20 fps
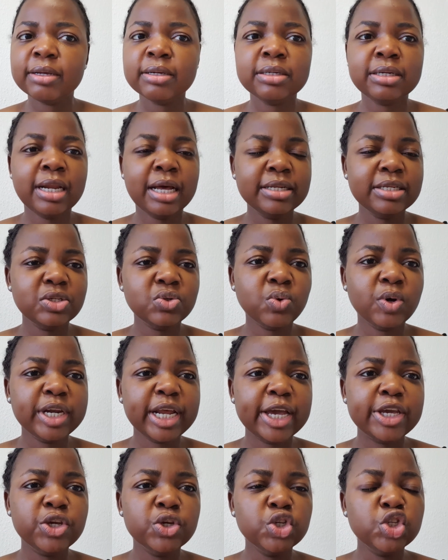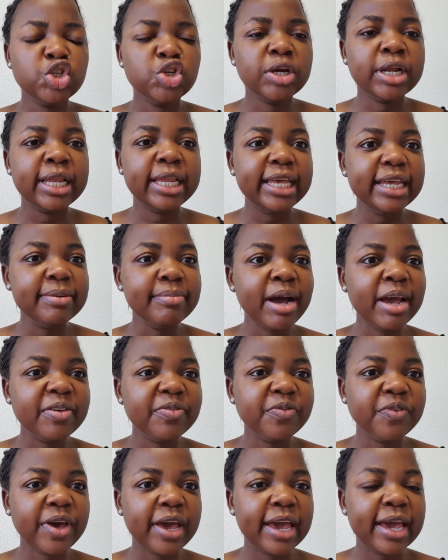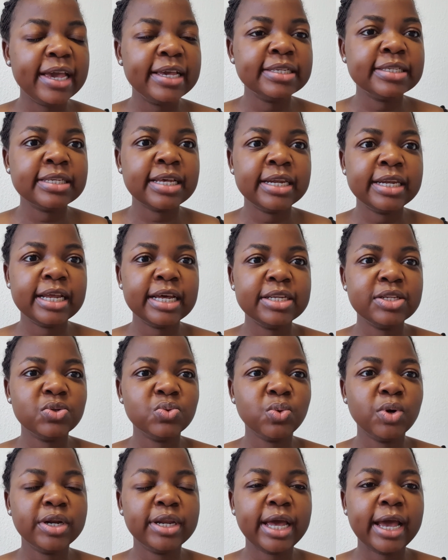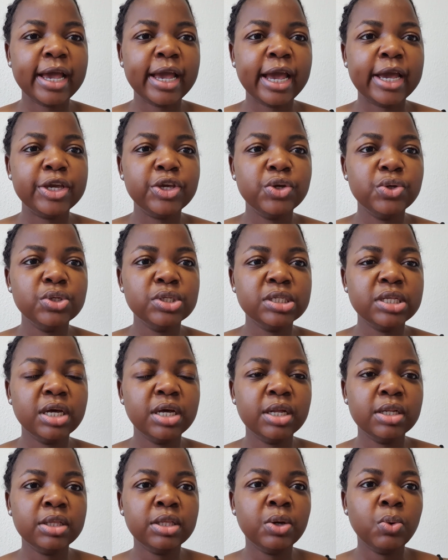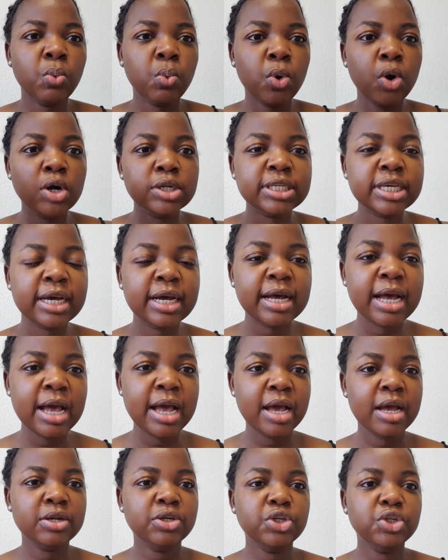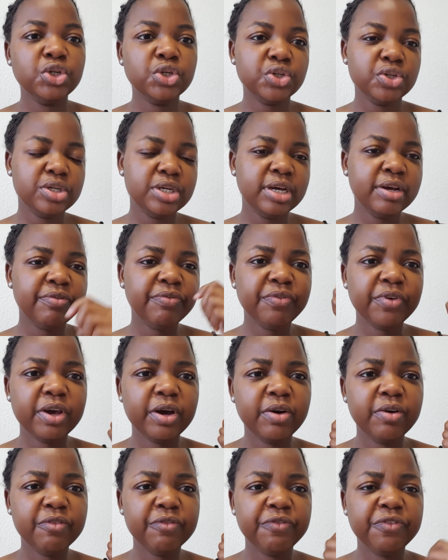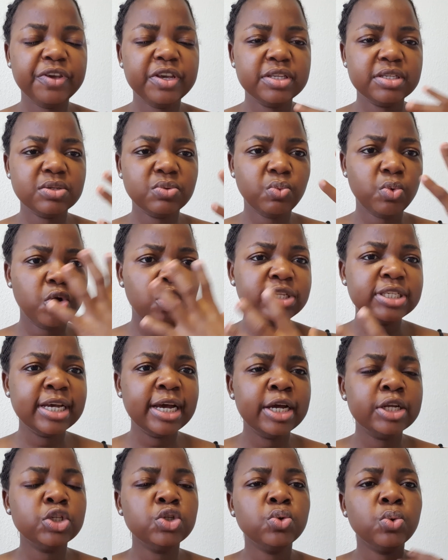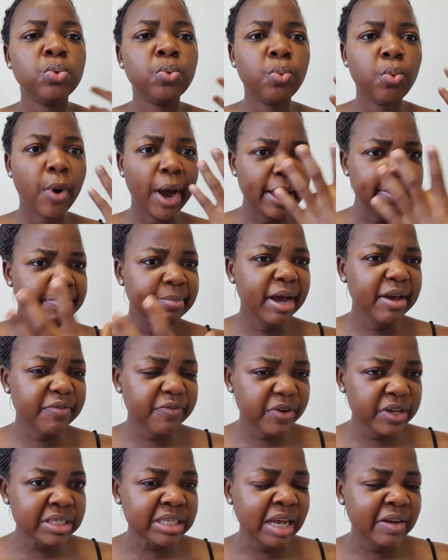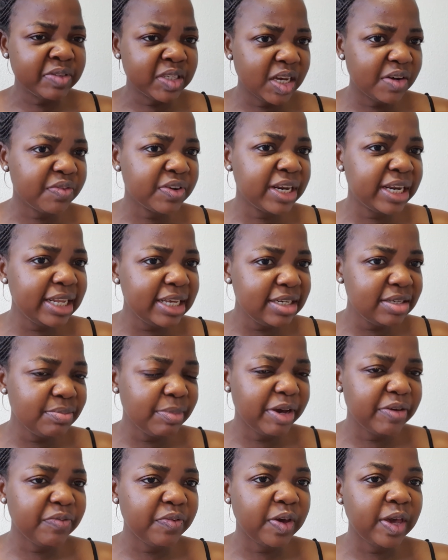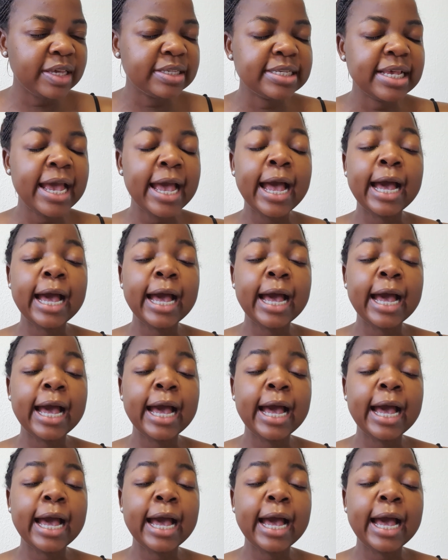That is what I use to clean my face, and that is what I use the water, Neutrogena face water, to wipe my face after I've cleaned my face.